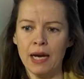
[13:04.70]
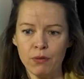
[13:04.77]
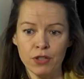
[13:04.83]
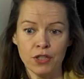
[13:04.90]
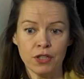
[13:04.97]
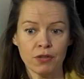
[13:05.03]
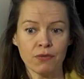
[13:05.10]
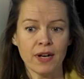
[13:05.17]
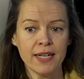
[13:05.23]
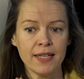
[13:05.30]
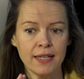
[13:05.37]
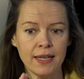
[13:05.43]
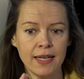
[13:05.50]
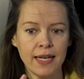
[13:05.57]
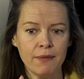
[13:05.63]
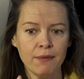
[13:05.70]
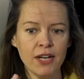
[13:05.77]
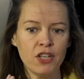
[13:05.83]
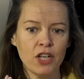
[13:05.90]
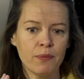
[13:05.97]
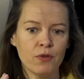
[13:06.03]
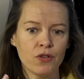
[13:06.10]
I wanted to write in, in my
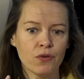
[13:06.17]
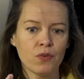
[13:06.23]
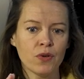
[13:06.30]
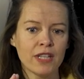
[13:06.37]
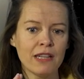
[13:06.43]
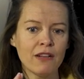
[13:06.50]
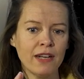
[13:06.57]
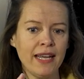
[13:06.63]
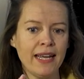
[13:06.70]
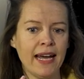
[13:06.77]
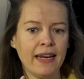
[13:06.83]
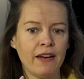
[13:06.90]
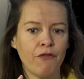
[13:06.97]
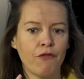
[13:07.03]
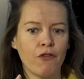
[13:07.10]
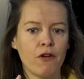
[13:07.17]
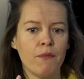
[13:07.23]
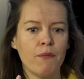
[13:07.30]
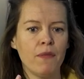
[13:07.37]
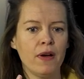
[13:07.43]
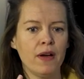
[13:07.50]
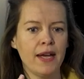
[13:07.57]
chapter was looking at it
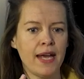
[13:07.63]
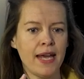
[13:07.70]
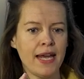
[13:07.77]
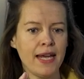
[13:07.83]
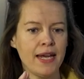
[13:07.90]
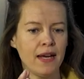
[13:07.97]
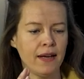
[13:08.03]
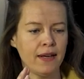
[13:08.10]
from a,